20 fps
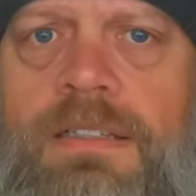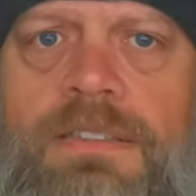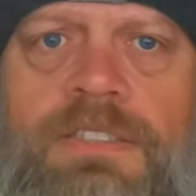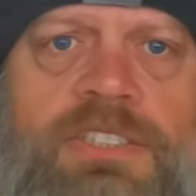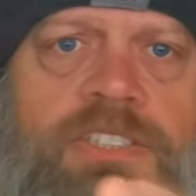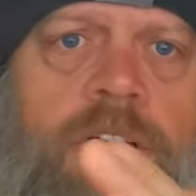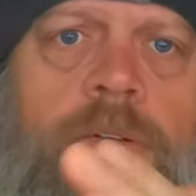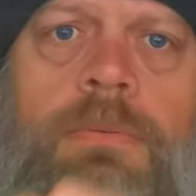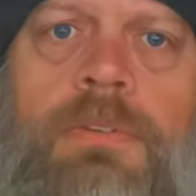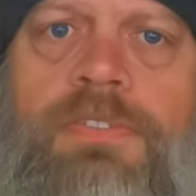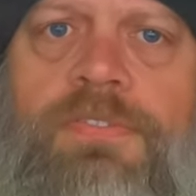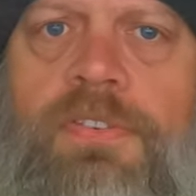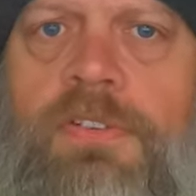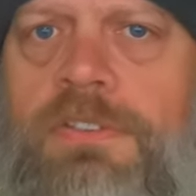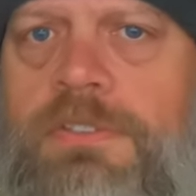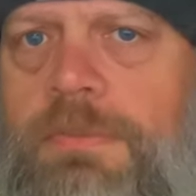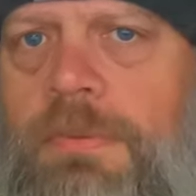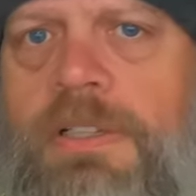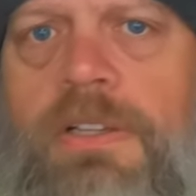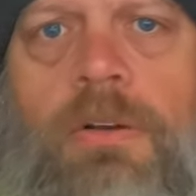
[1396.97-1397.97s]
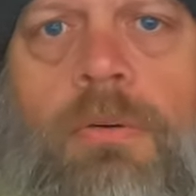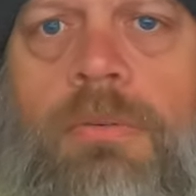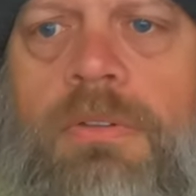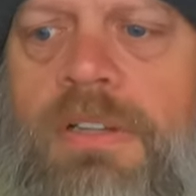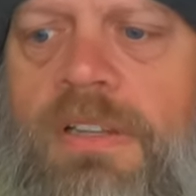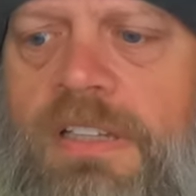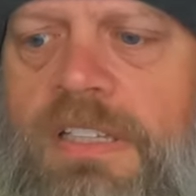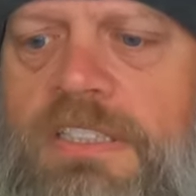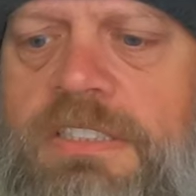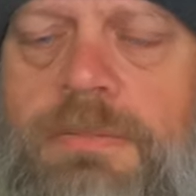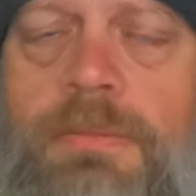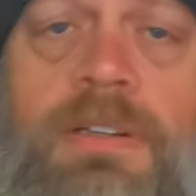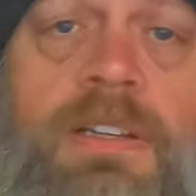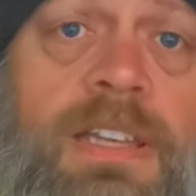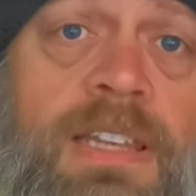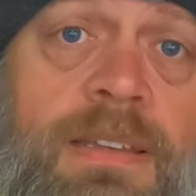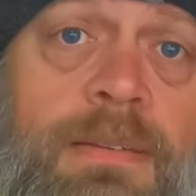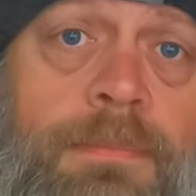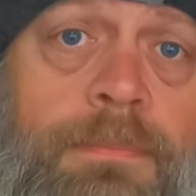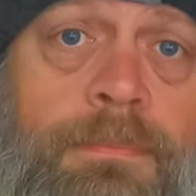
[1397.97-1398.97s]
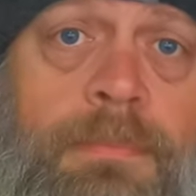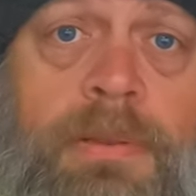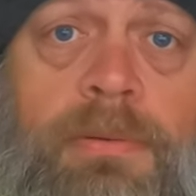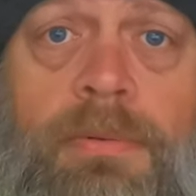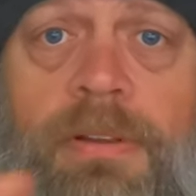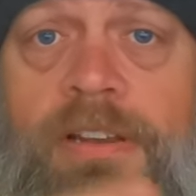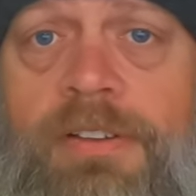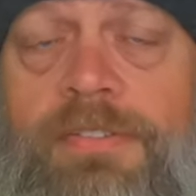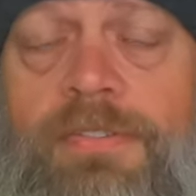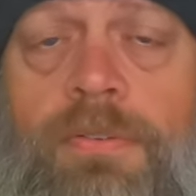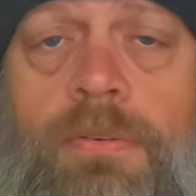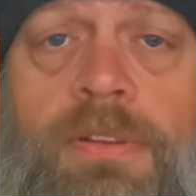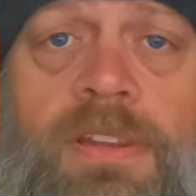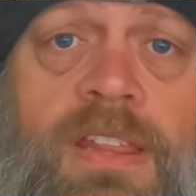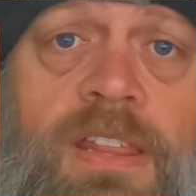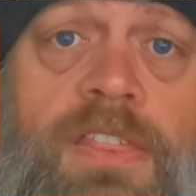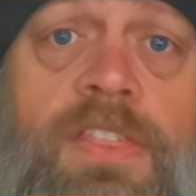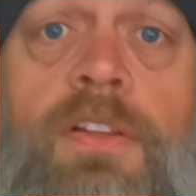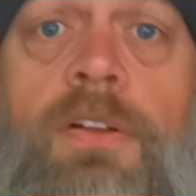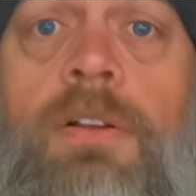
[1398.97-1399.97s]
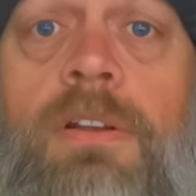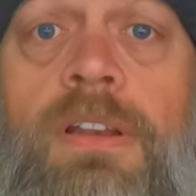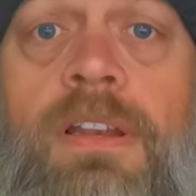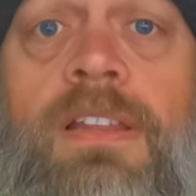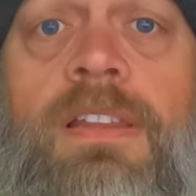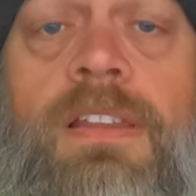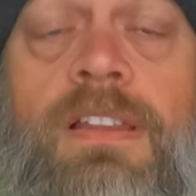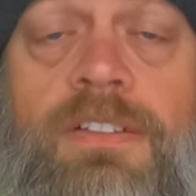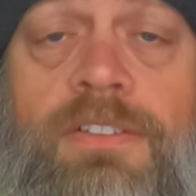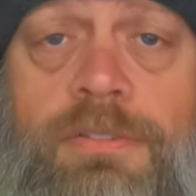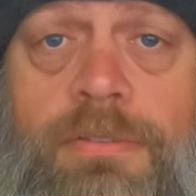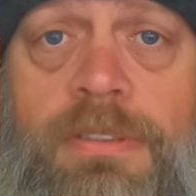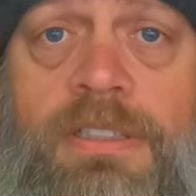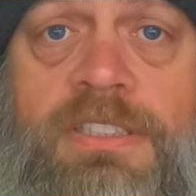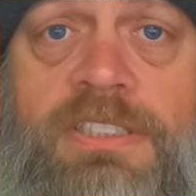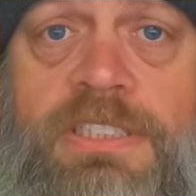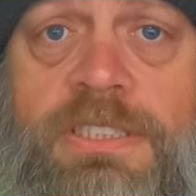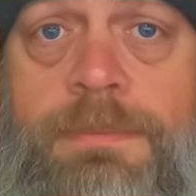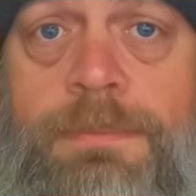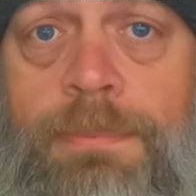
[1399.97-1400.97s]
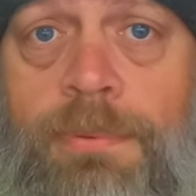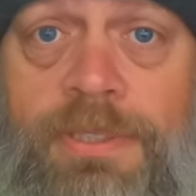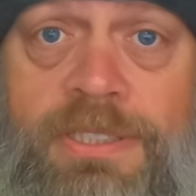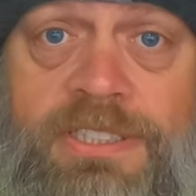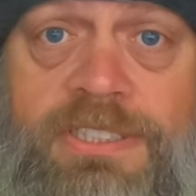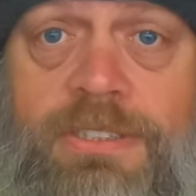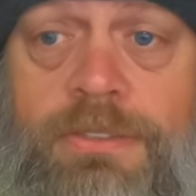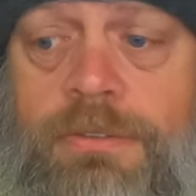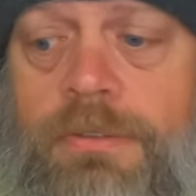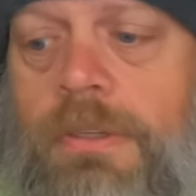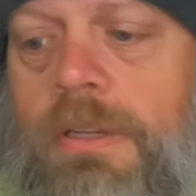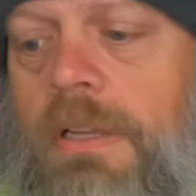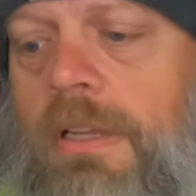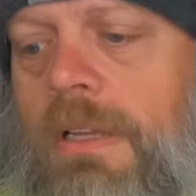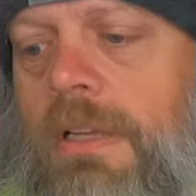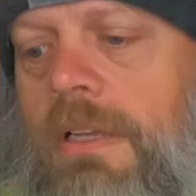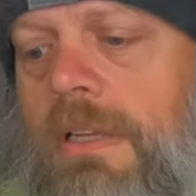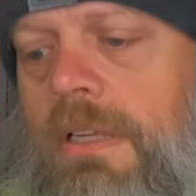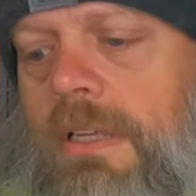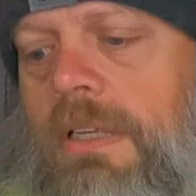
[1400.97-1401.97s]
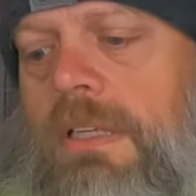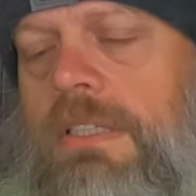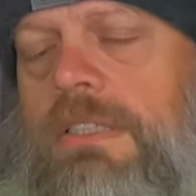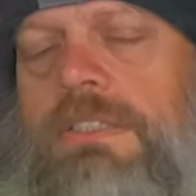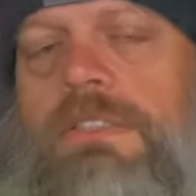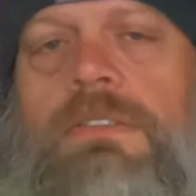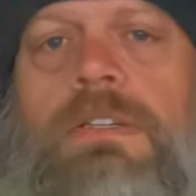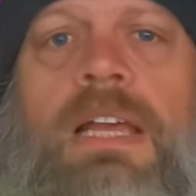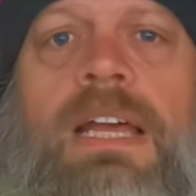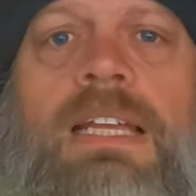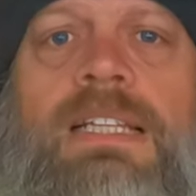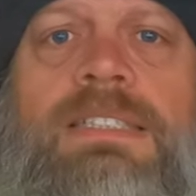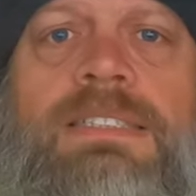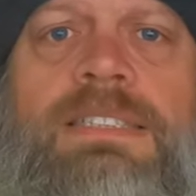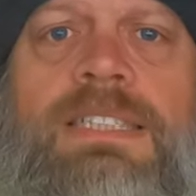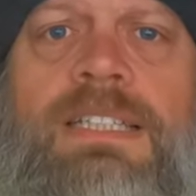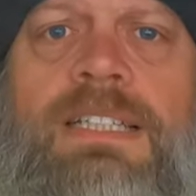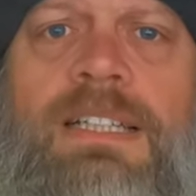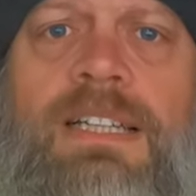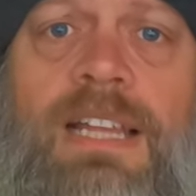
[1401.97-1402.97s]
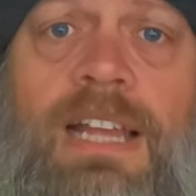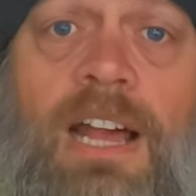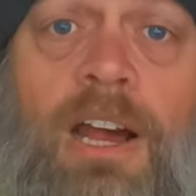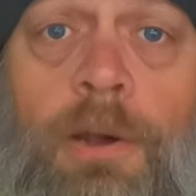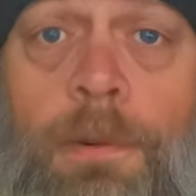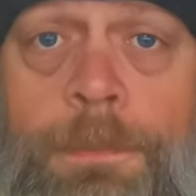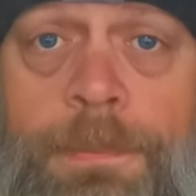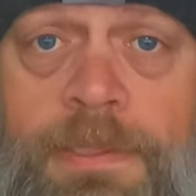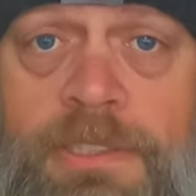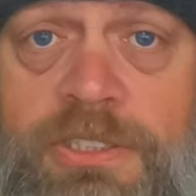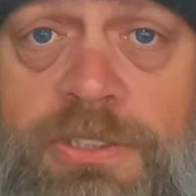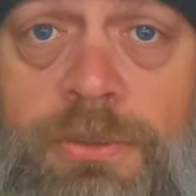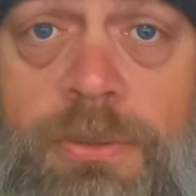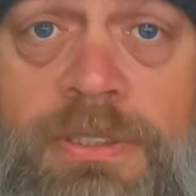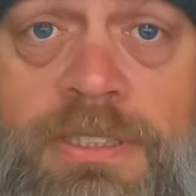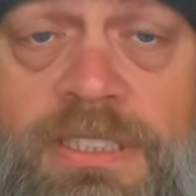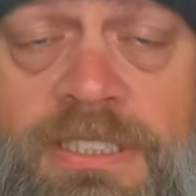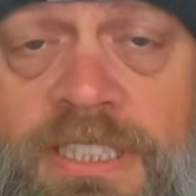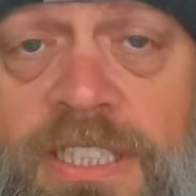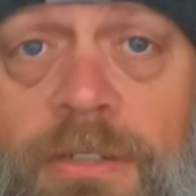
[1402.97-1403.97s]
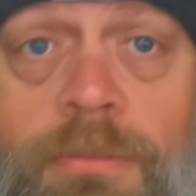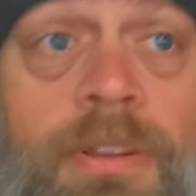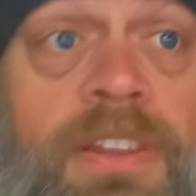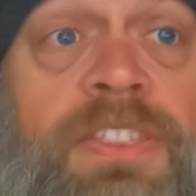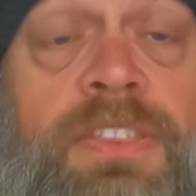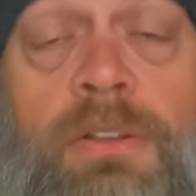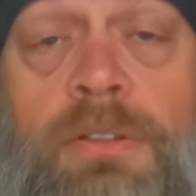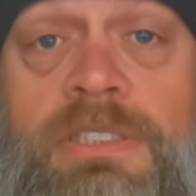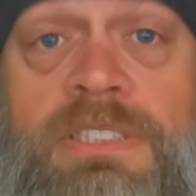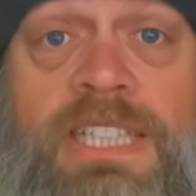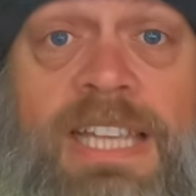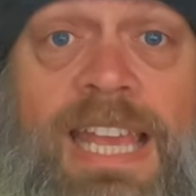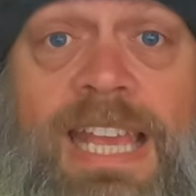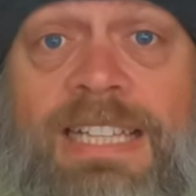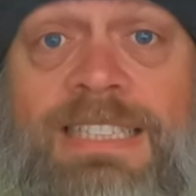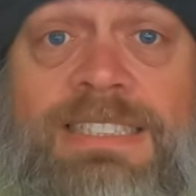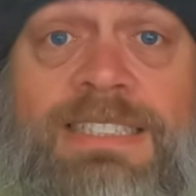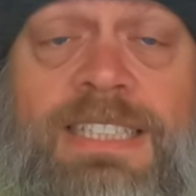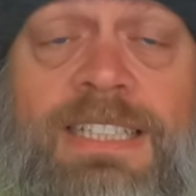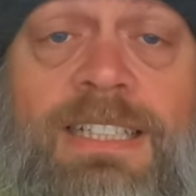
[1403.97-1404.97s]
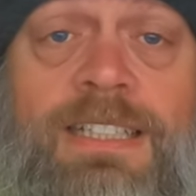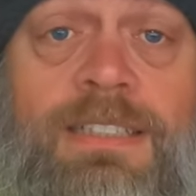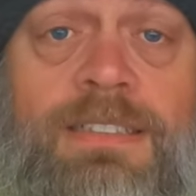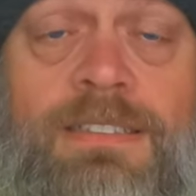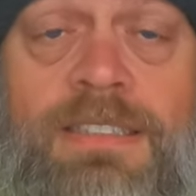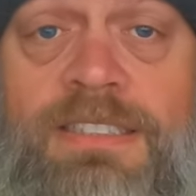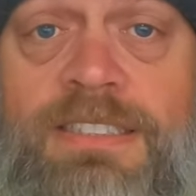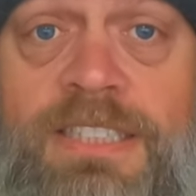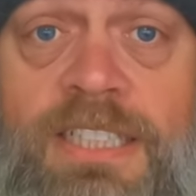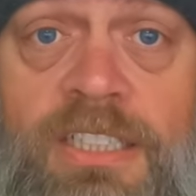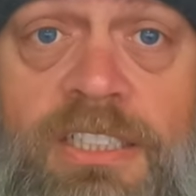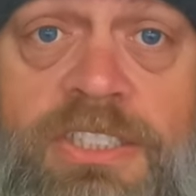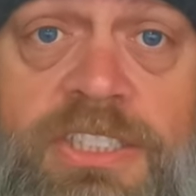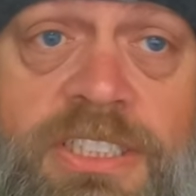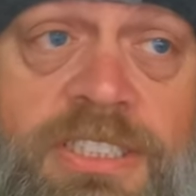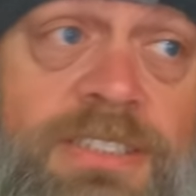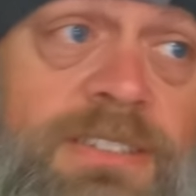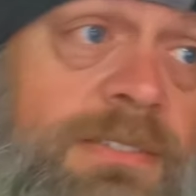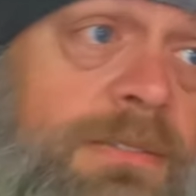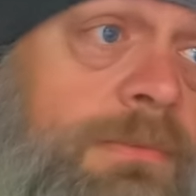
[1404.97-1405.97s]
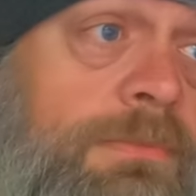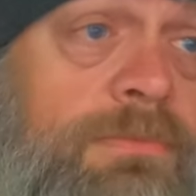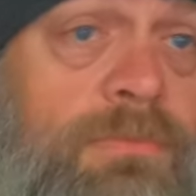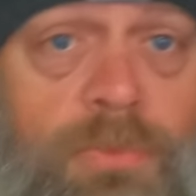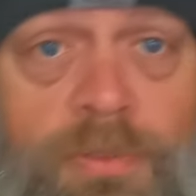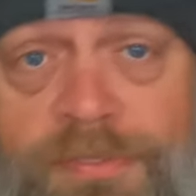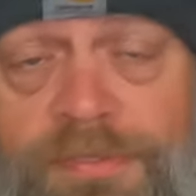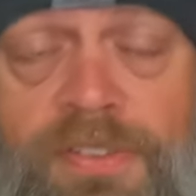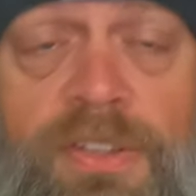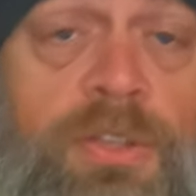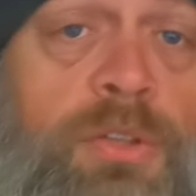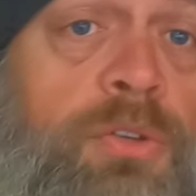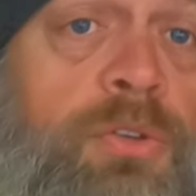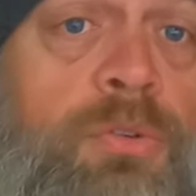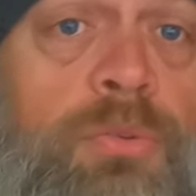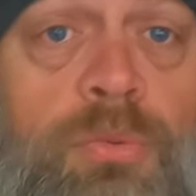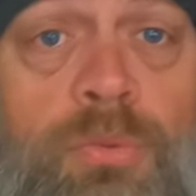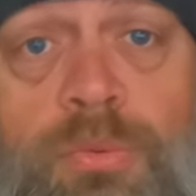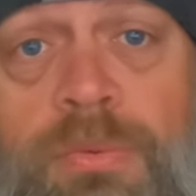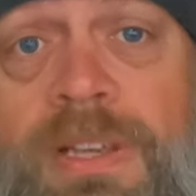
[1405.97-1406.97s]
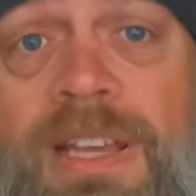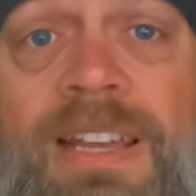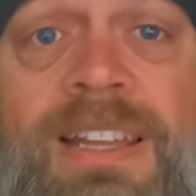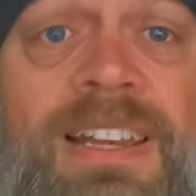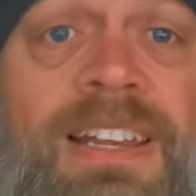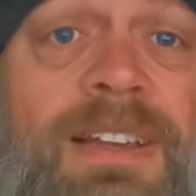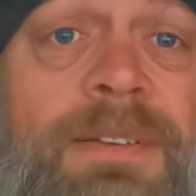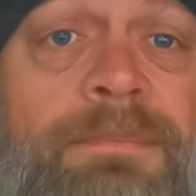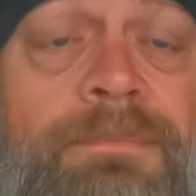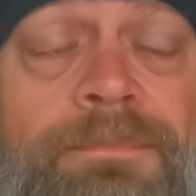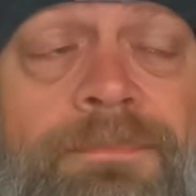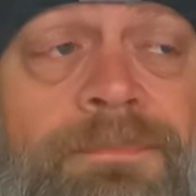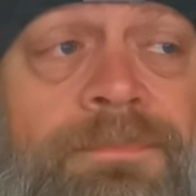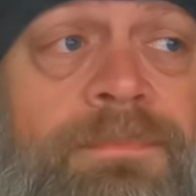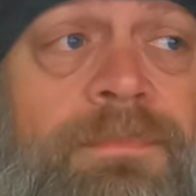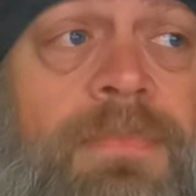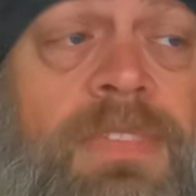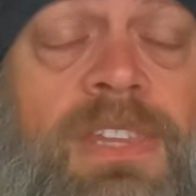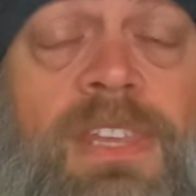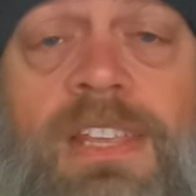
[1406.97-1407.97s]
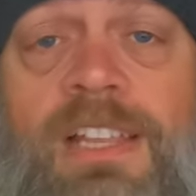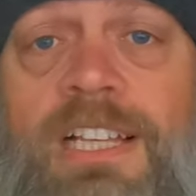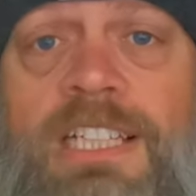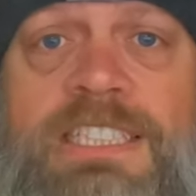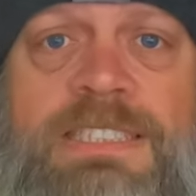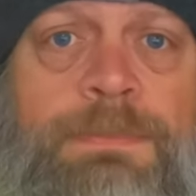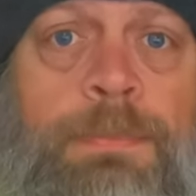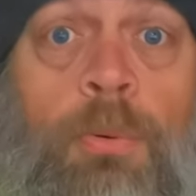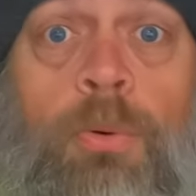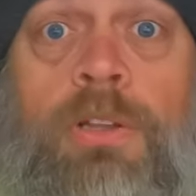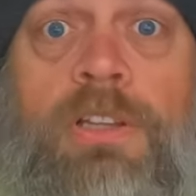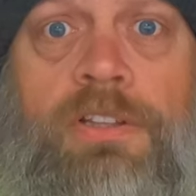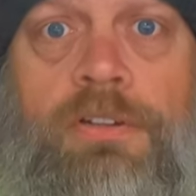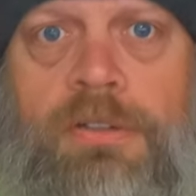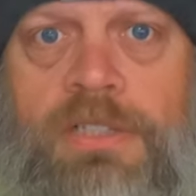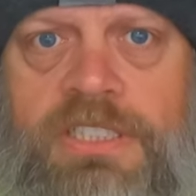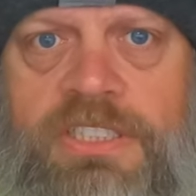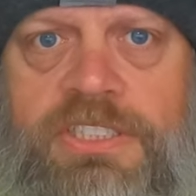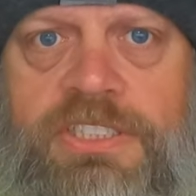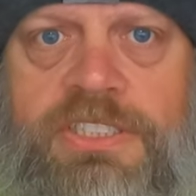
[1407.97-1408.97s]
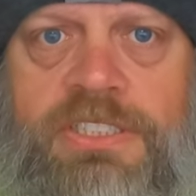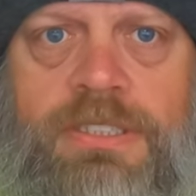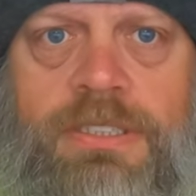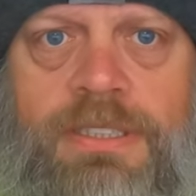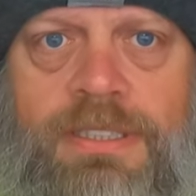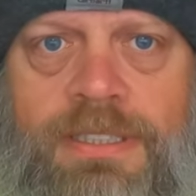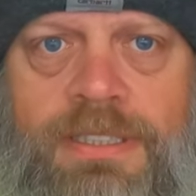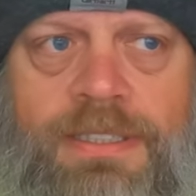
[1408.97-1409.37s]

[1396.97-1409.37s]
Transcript: Start with the first one, go into this one, and then be ready for the third in the trilogy pretty soon. So guys, I hope you enjoyed this little enthusiastic discussion, review, kind of spoilerish